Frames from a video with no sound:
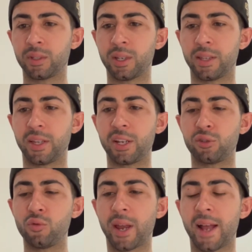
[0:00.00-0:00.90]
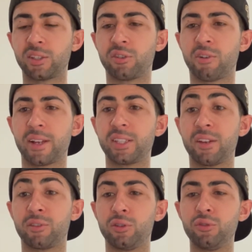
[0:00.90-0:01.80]
and then it's all categorized
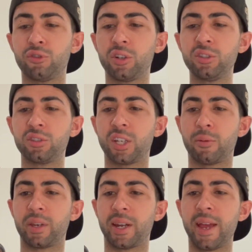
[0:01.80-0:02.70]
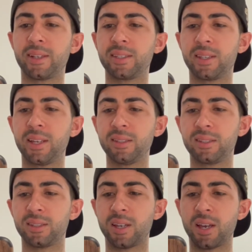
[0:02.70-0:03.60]
here in Lutron. So now we can exit
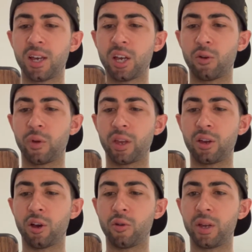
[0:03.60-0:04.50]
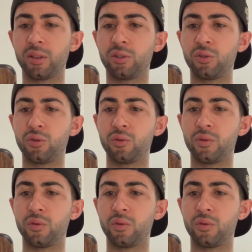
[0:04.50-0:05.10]
this. We can go into